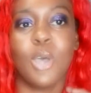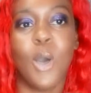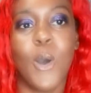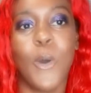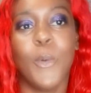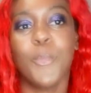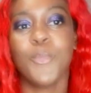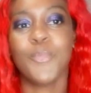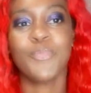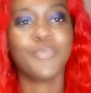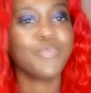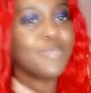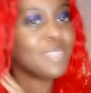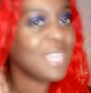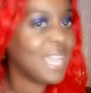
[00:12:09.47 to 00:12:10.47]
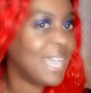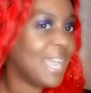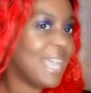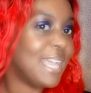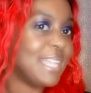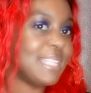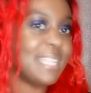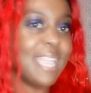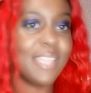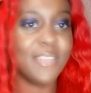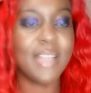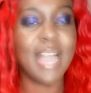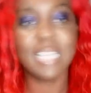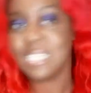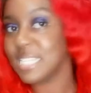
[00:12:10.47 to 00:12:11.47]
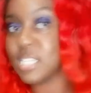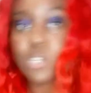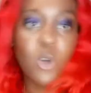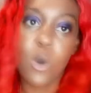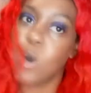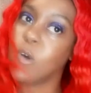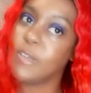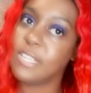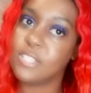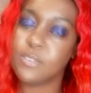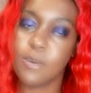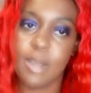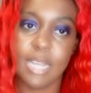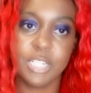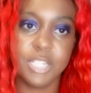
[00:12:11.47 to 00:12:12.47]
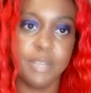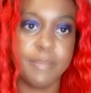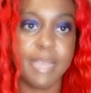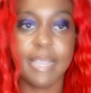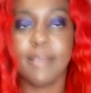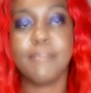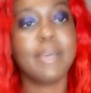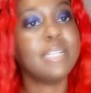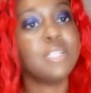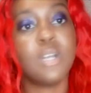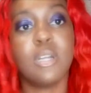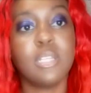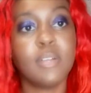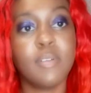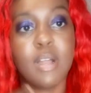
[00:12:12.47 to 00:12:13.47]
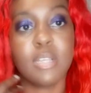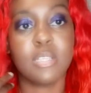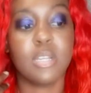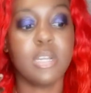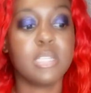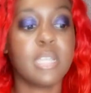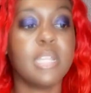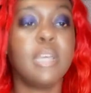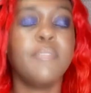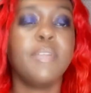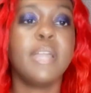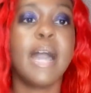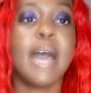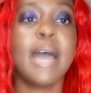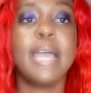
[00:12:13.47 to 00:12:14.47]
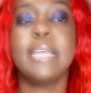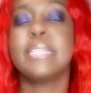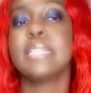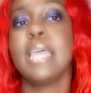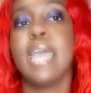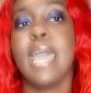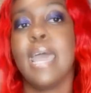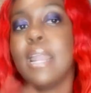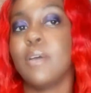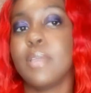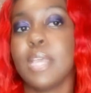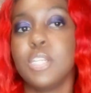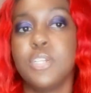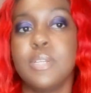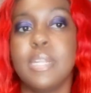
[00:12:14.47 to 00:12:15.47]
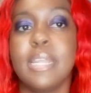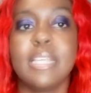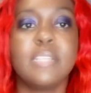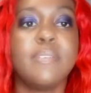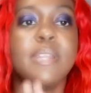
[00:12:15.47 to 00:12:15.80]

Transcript: So thank you guys as always for watching my, my darling rock stars. I love you guys and I'll catch you in the next